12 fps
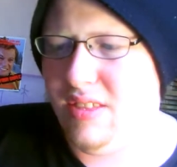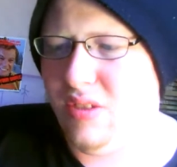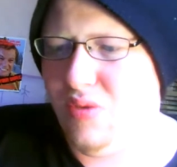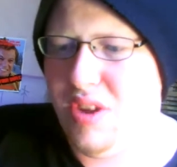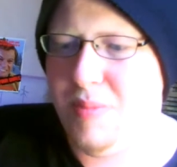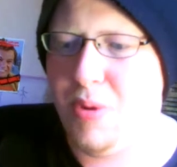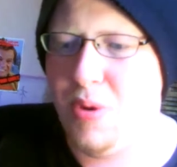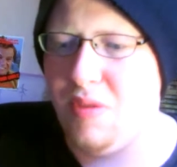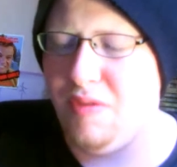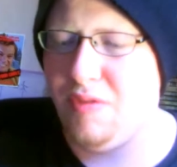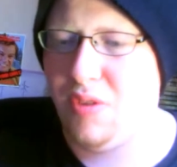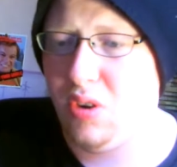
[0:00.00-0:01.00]
reboot
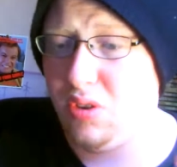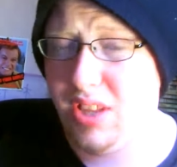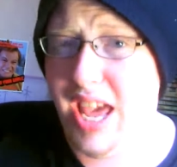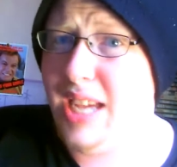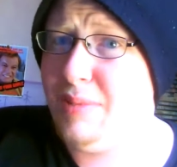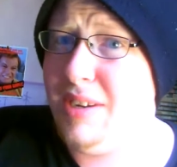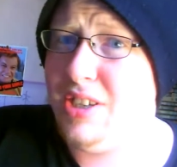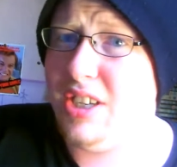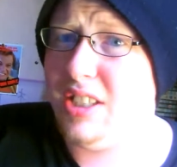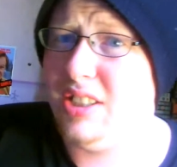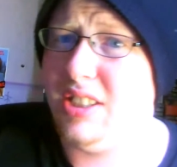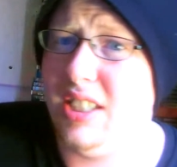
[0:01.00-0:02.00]
for the X-Men
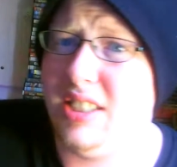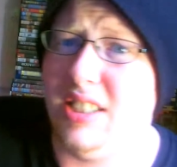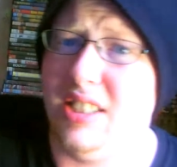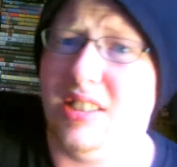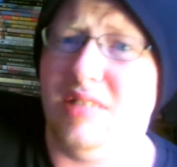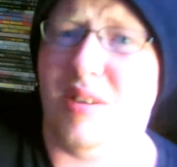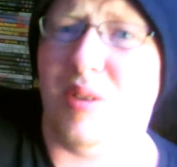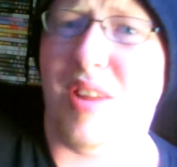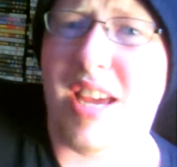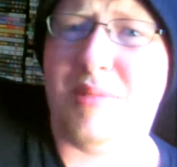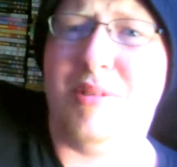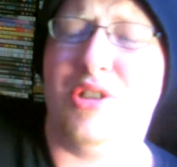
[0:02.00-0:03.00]
trilogy, since the
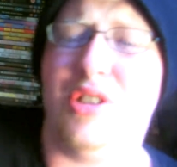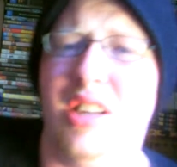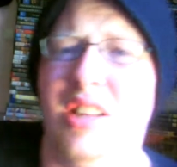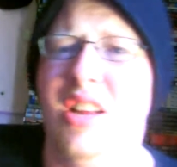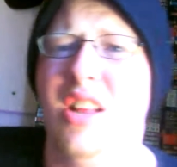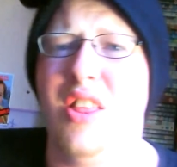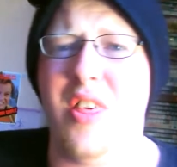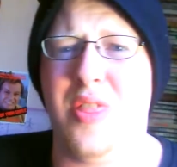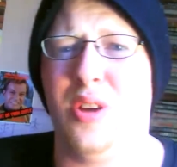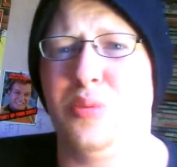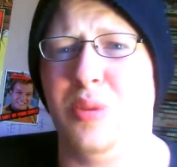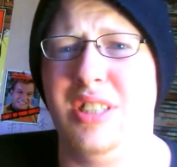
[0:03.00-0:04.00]
X-Men, the
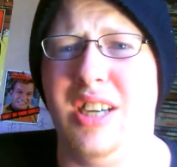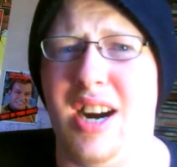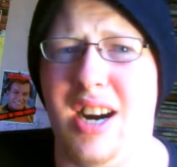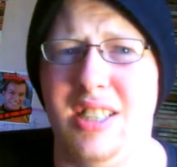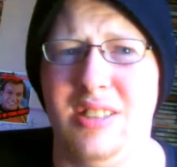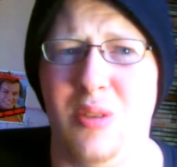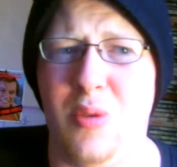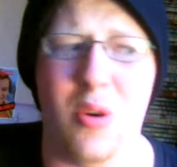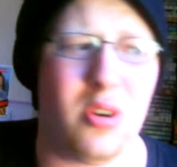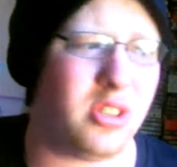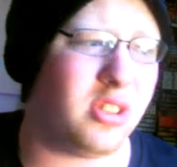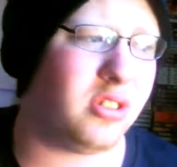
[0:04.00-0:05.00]
third one, and
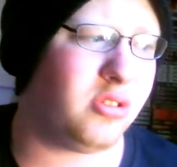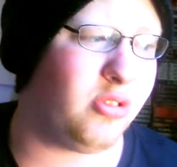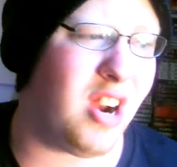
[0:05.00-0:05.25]
Origins